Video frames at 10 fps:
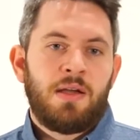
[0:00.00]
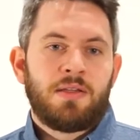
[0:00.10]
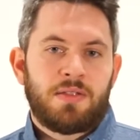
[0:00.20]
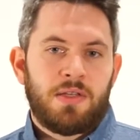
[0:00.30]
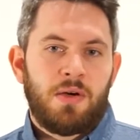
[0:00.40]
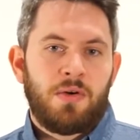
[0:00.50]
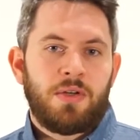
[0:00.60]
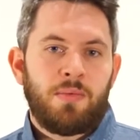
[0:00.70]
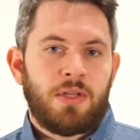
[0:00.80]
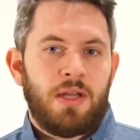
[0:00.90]
So they
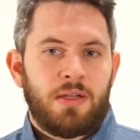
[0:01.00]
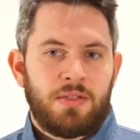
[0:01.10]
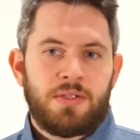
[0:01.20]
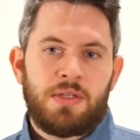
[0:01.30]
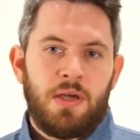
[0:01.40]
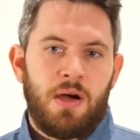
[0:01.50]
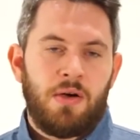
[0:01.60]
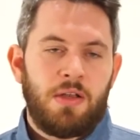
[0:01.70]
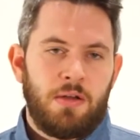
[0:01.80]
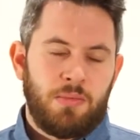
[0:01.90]
would like to see how
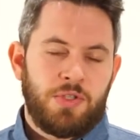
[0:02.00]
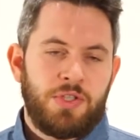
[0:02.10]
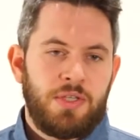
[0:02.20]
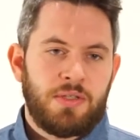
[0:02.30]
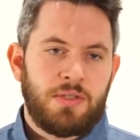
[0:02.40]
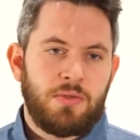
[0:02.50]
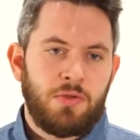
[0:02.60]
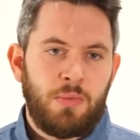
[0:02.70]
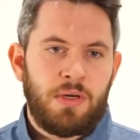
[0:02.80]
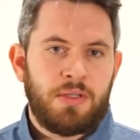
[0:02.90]
inhomogeneous the
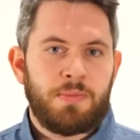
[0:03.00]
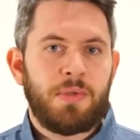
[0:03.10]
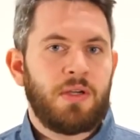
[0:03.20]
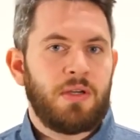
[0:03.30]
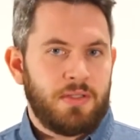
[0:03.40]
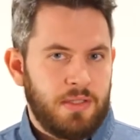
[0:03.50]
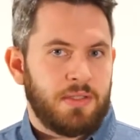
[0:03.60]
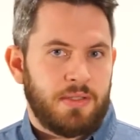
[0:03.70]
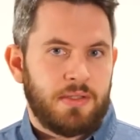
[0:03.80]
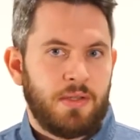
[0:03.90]
tumor is because there's
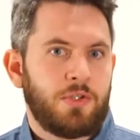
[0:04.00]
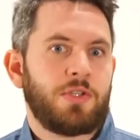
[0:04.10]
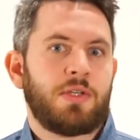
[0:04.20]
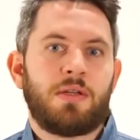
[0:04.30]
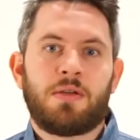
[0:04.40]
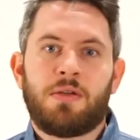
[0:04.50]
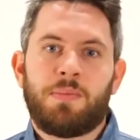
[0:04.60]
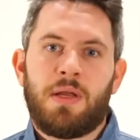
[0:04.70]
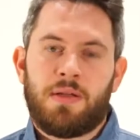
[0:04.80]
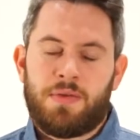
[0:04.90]
this notion that it could
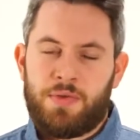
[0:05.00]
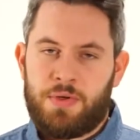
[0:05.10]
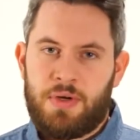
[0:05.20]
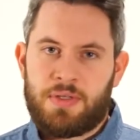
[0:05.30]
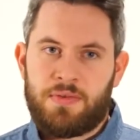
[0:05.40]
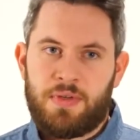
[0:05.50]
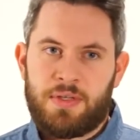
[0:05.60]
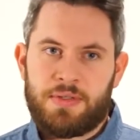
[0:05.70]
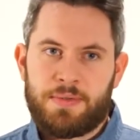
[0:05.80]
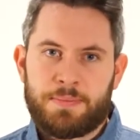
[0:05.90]
be linked to
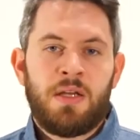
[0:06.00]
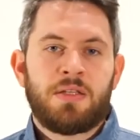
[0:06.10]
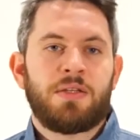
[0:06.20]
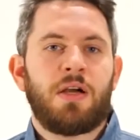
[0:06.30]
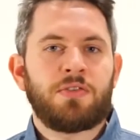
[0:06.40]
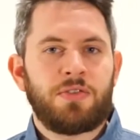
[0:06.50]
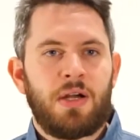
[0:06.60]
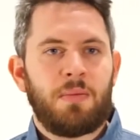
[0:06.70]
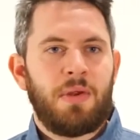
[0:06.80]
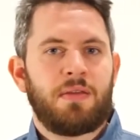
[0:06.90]
aggressiveness. So now to
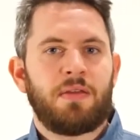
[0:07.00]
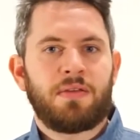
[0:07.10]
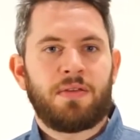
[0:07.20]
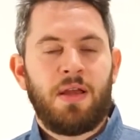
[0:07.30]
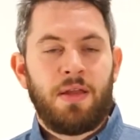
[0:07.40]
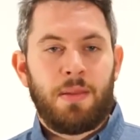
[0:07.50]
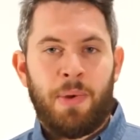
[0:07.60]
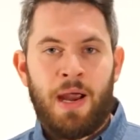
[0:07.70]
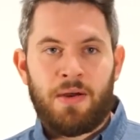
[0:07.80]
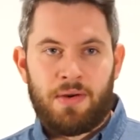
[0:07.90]
our method, the
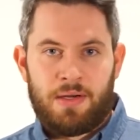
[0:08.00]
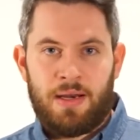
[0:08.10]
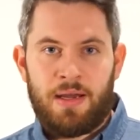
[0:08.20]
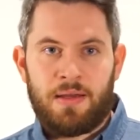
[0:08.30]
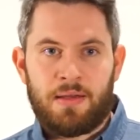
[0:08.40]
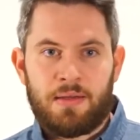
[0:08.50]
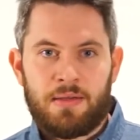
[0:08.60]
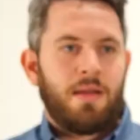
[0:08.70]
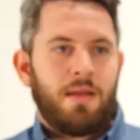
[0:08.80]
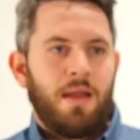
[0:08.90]
ParaGlyder.
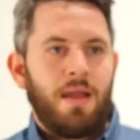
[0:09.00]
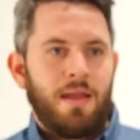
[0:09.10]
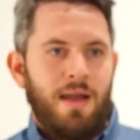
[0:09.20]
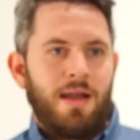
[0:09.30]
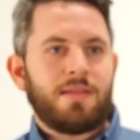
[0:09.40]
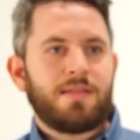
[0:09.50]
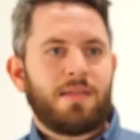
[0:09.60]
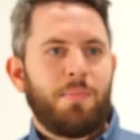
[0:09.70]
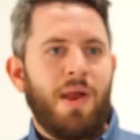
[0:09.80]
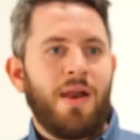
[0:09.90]
Hey, I said
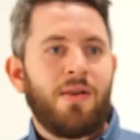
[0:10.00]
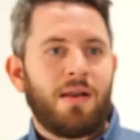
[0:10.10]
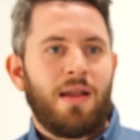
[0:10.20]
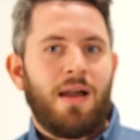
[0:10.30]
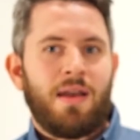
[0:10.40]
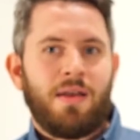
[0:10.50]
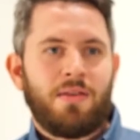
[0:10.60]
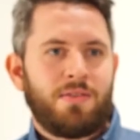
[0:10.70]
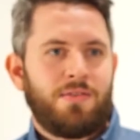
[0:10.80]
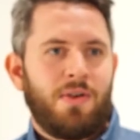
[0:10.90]
ParaGlyder, not
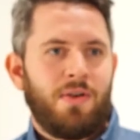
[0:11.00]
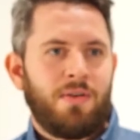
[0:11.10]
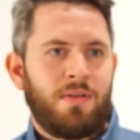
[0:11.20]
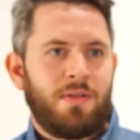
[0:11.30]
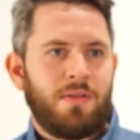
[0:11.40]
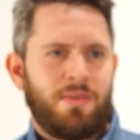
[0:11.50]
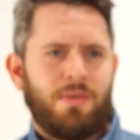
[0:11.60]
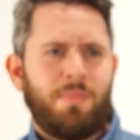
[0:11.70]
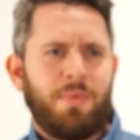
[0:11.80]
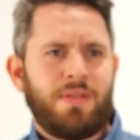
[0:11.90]
drone. Could you
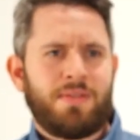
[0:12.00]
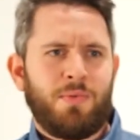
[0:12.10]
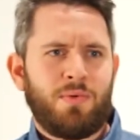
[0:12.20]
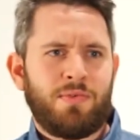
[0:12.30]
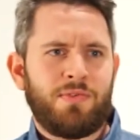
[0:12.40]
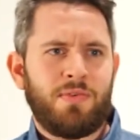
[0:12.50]
please move?